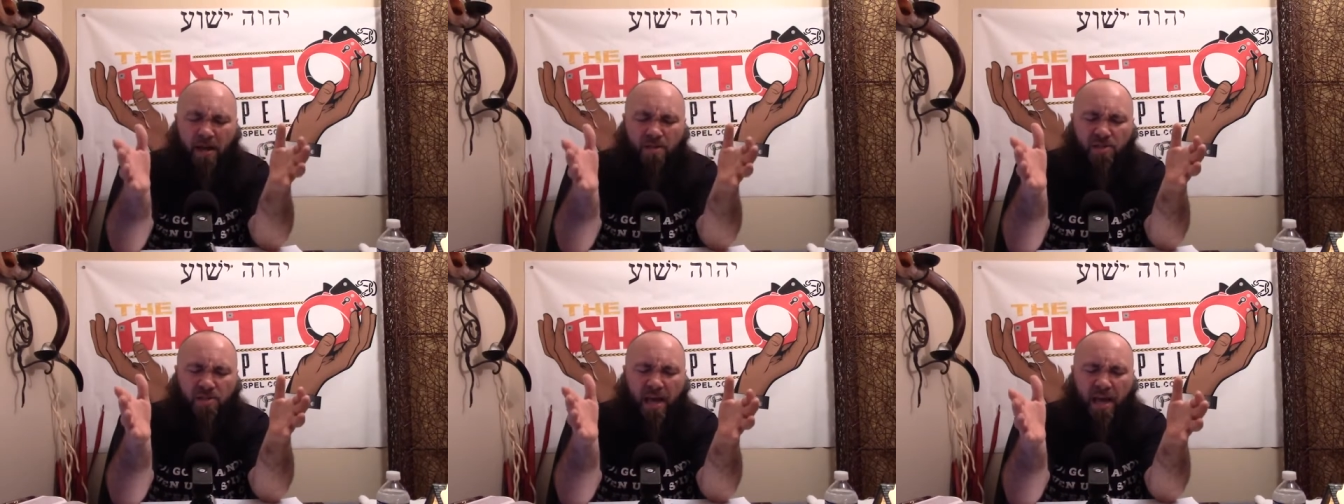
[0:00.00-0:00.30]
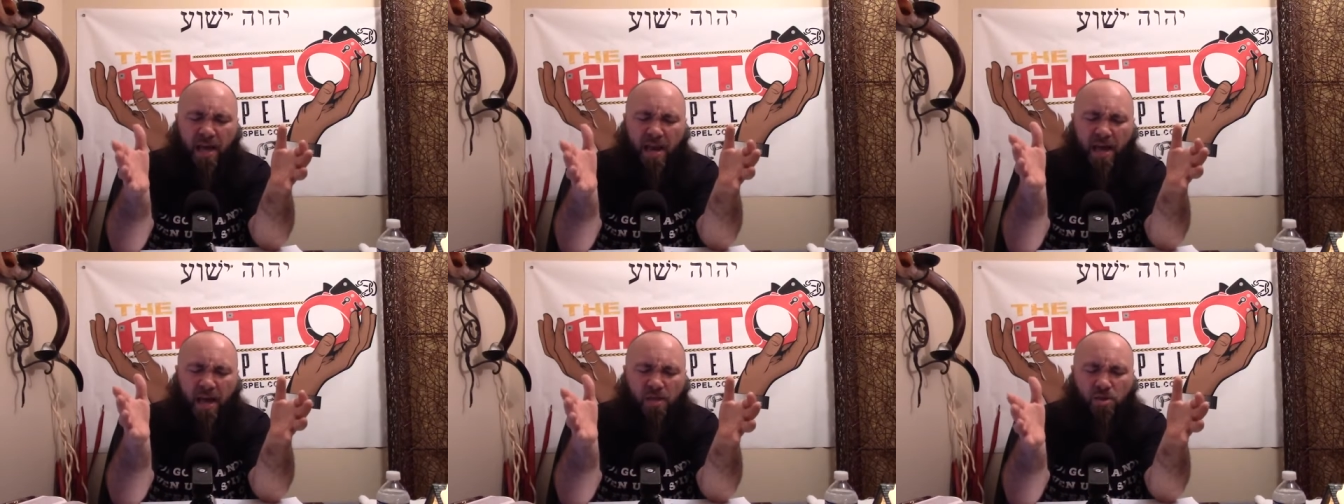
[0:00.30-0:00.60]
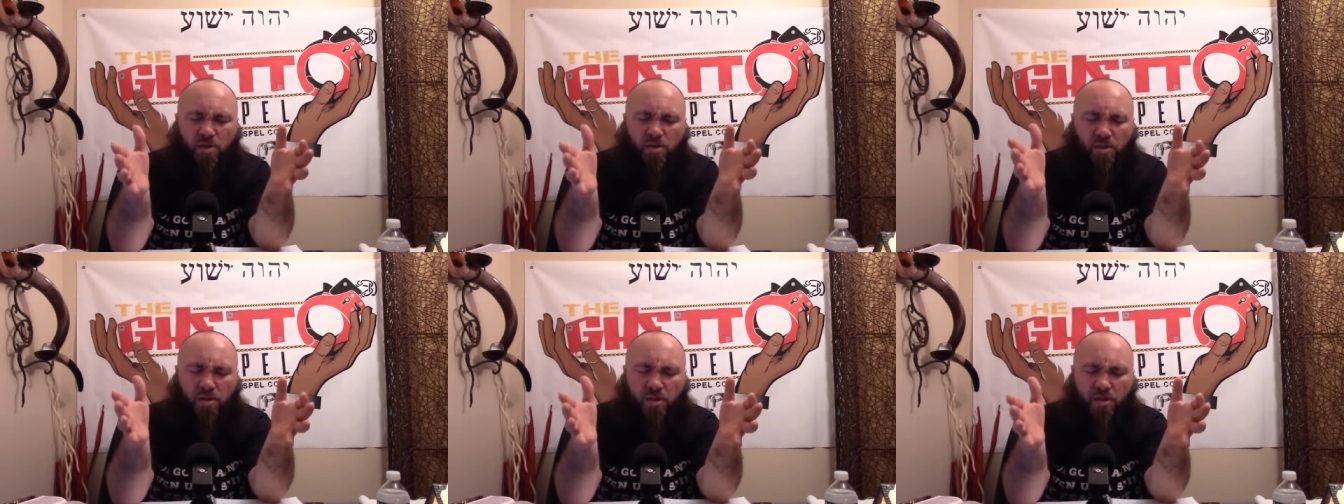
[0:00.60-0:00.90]
send
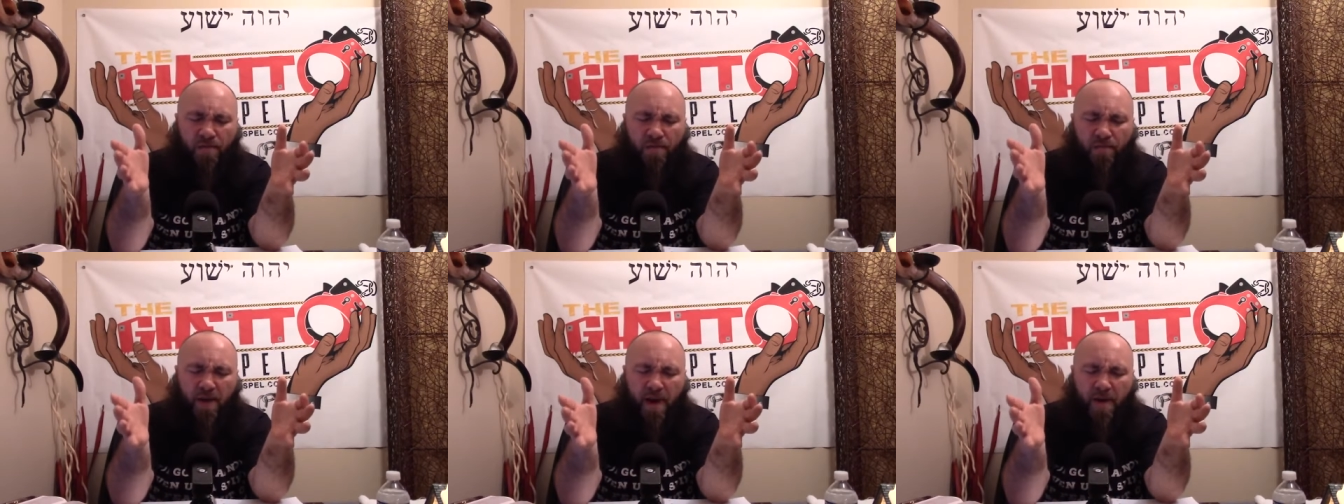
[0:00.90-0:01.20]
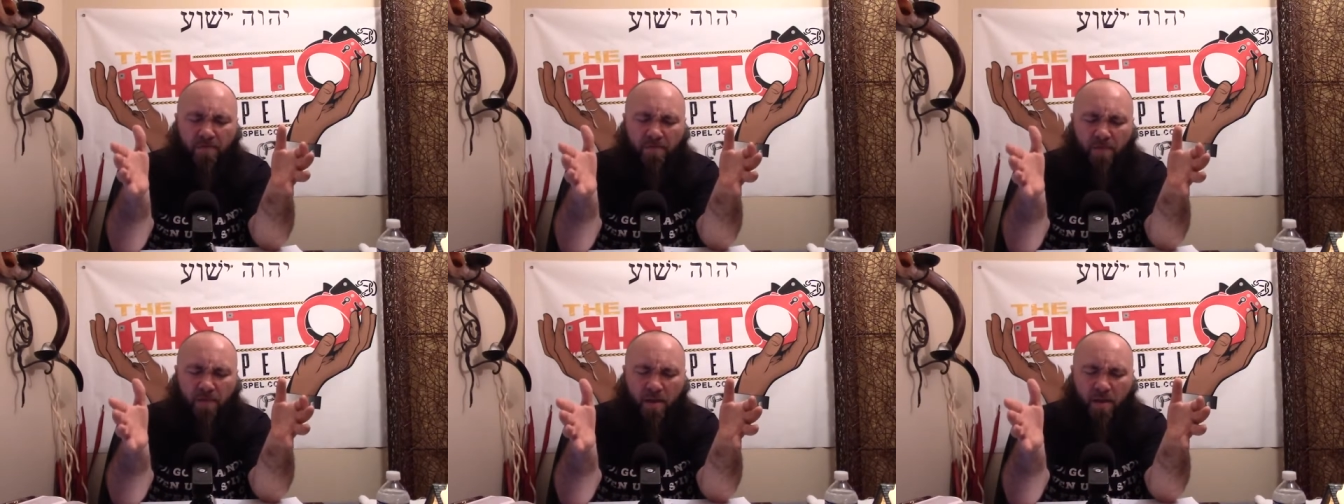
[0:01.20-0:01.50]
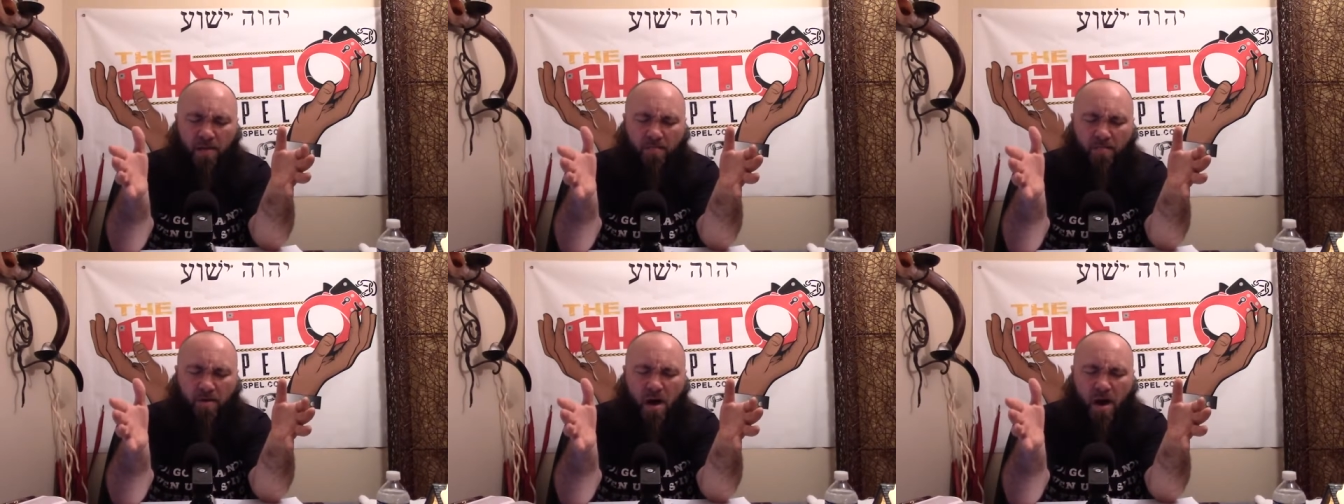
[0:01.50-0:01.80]
angels to fight for
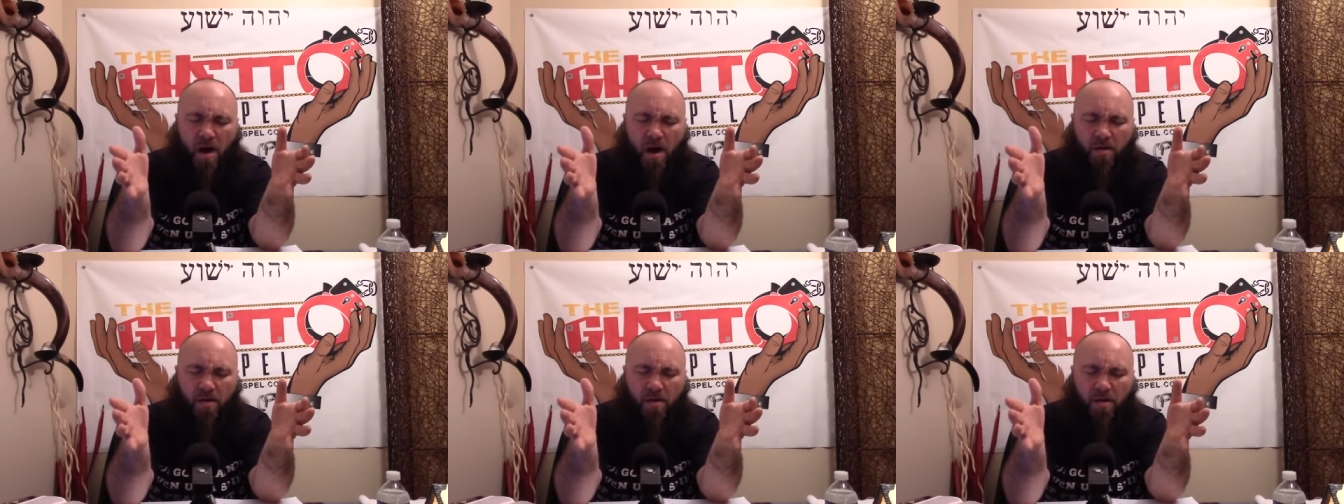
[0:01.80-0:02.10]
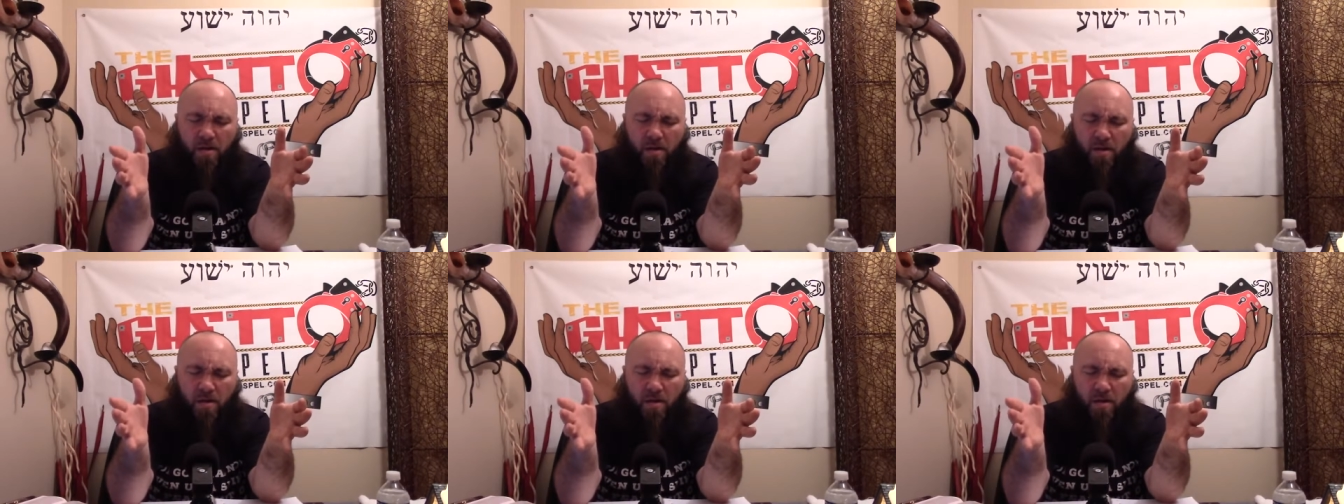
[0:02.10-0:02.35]
them, God.